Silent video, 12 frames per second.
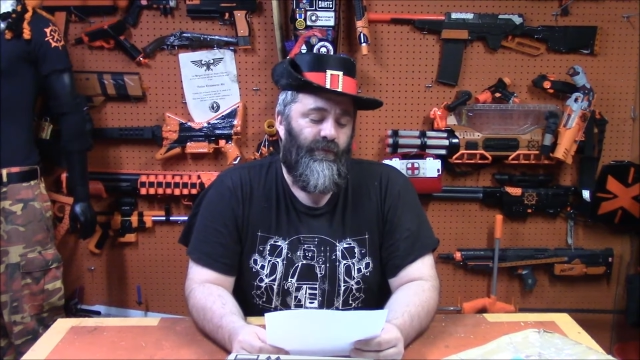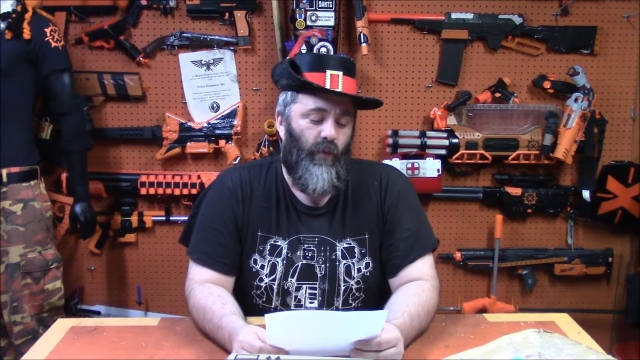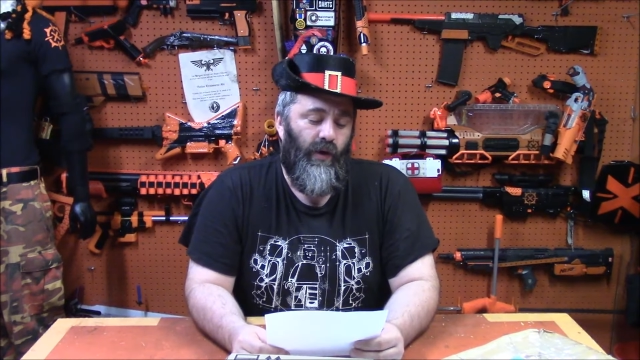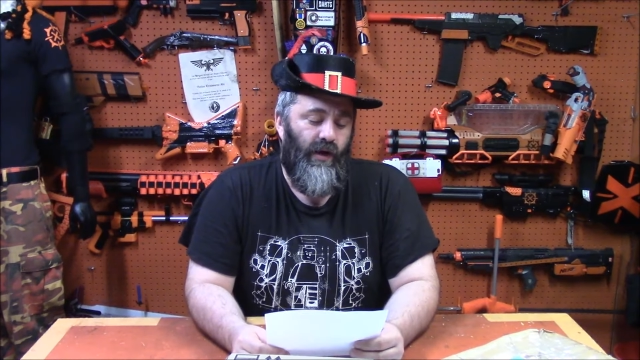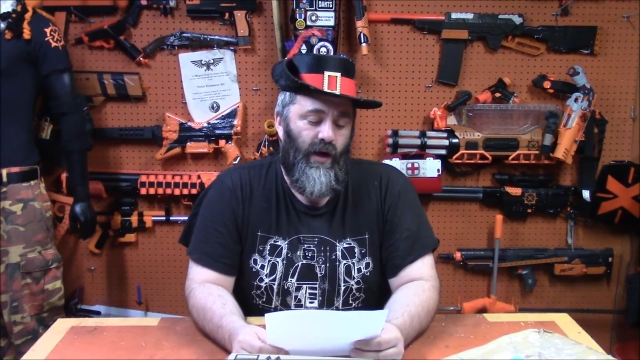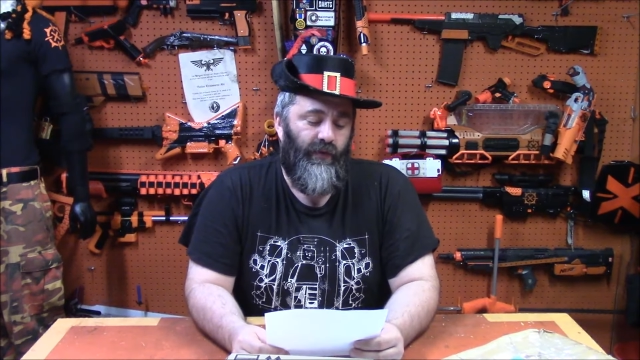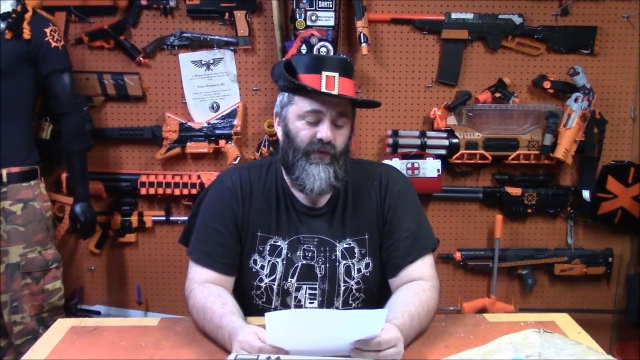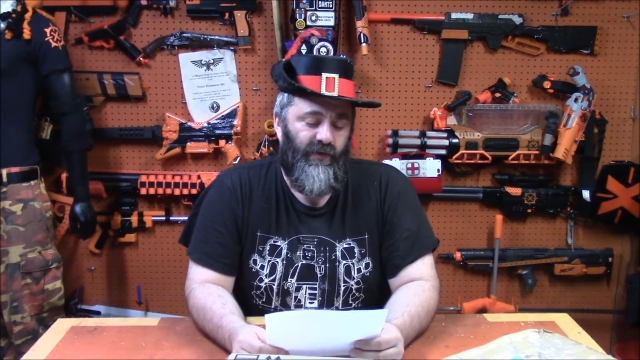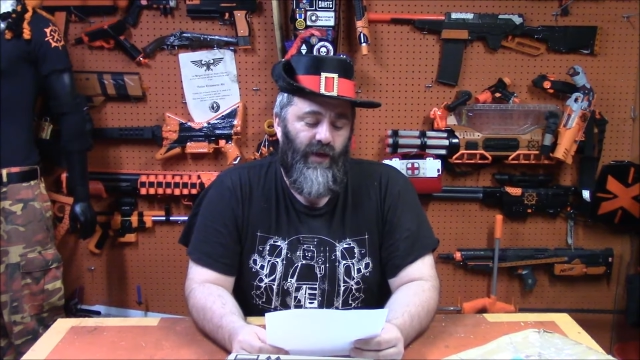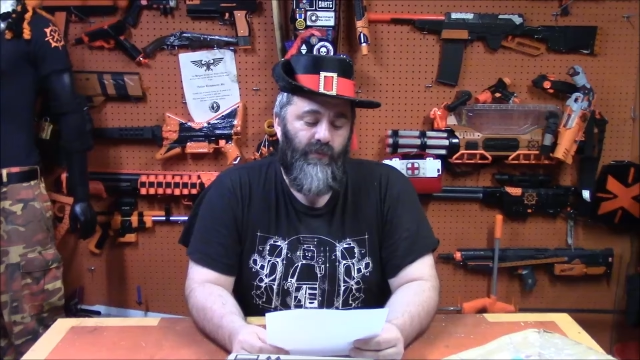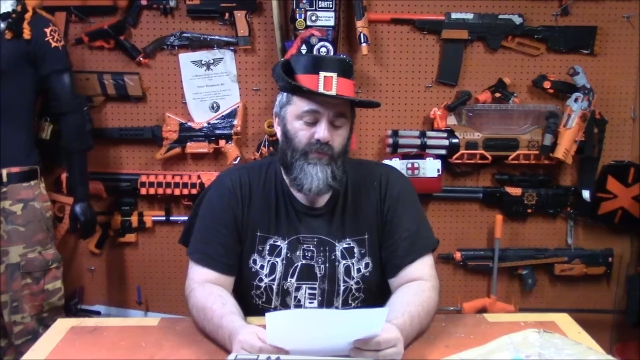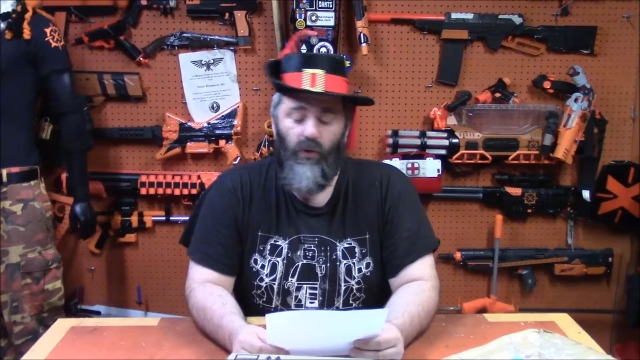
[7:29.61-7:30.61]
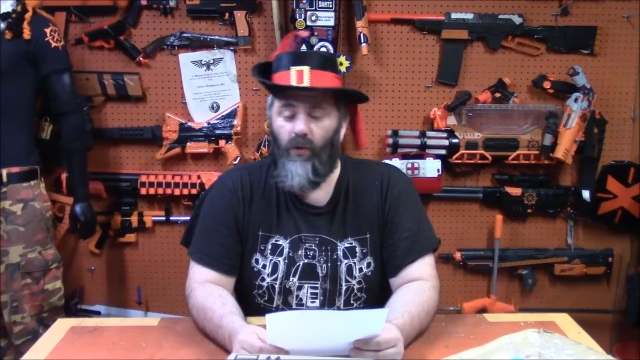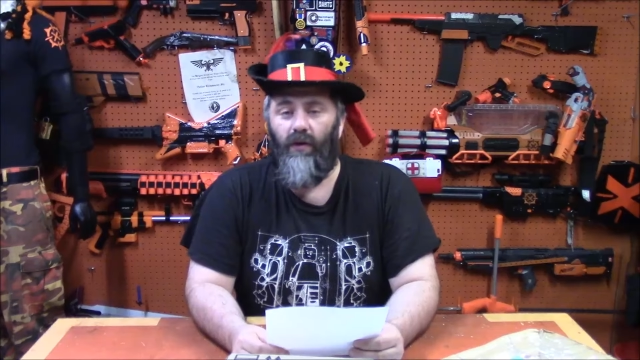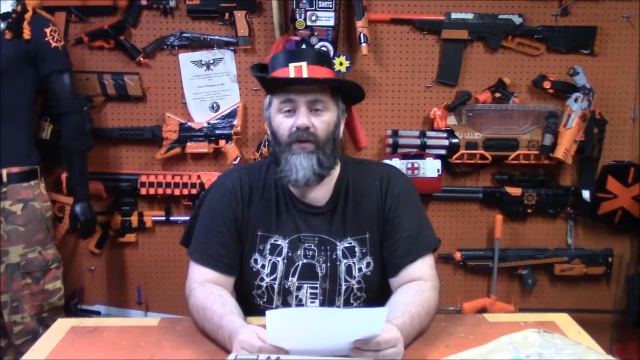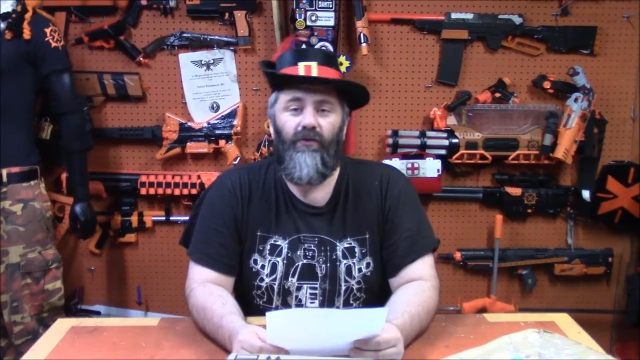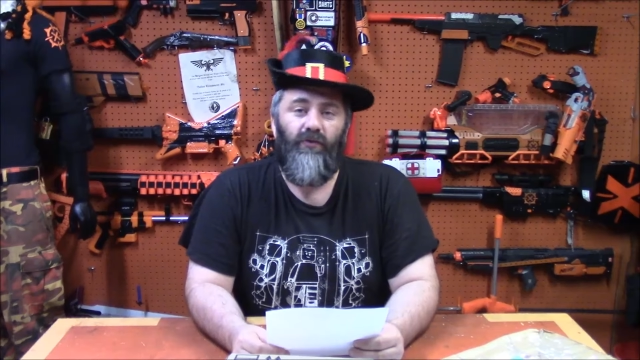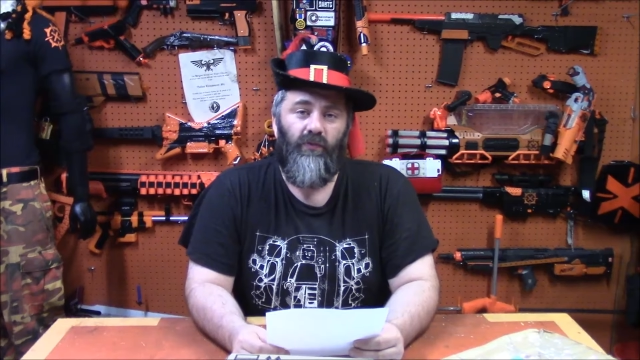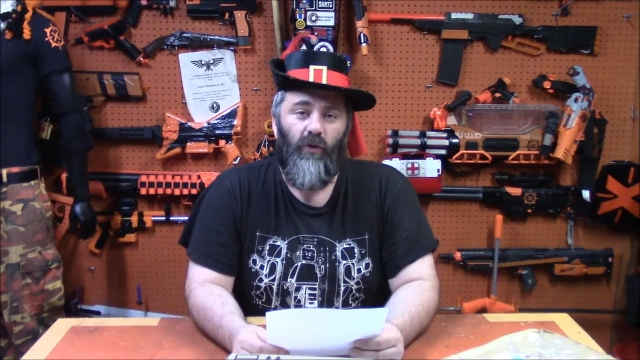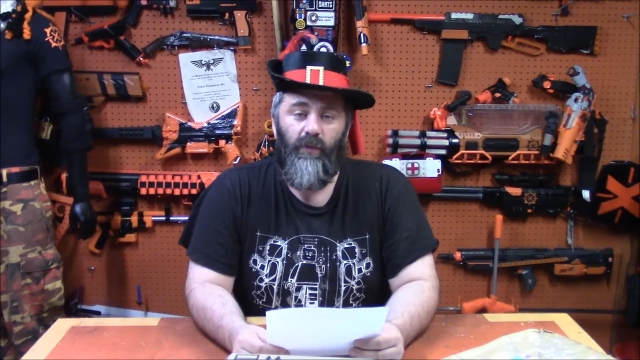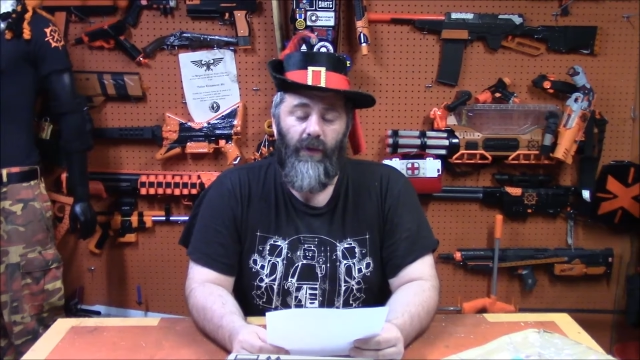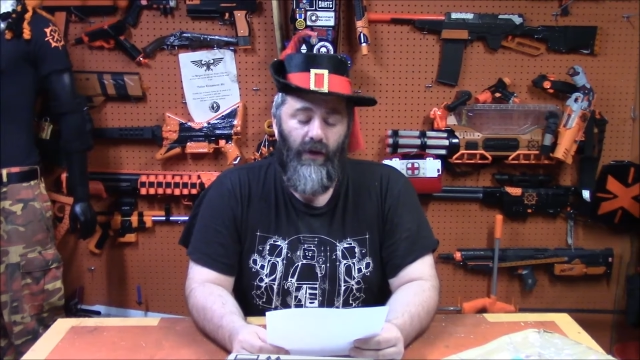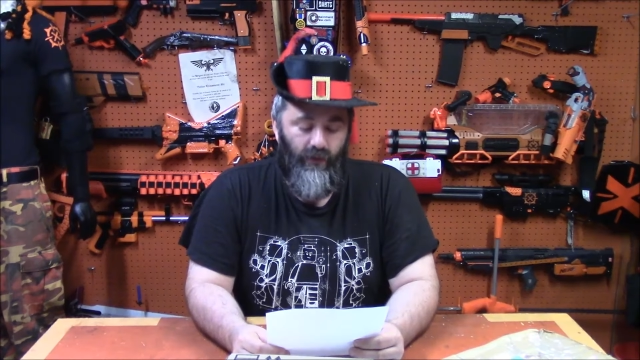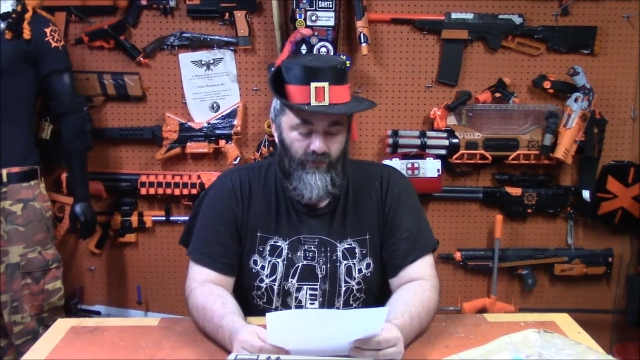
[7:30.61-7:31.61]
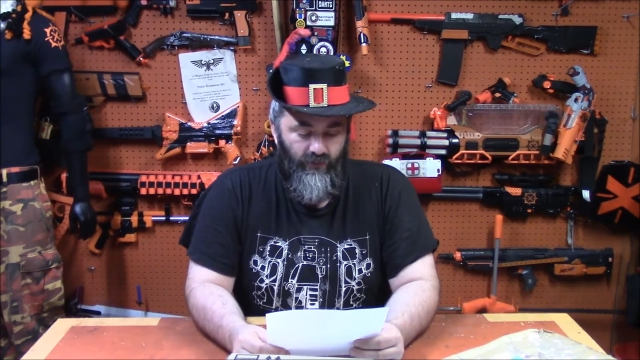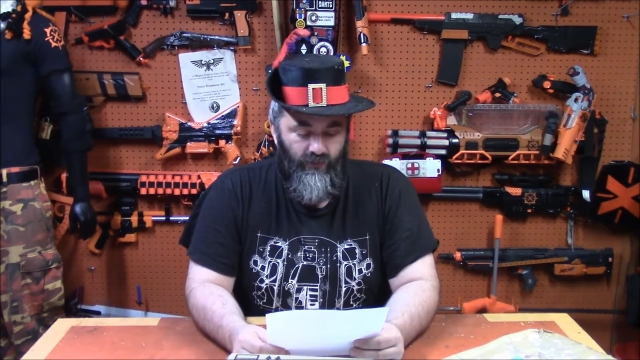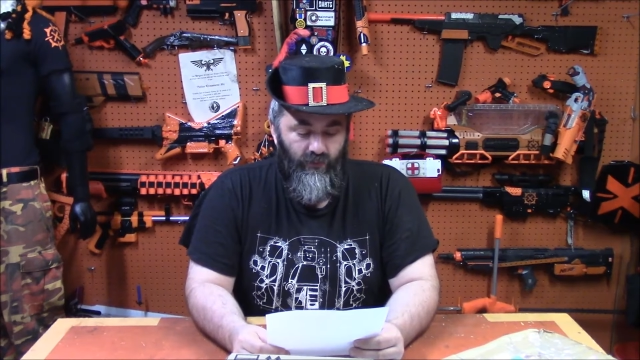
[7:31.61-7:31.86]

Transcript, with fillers: 49th State Brewery's root beer,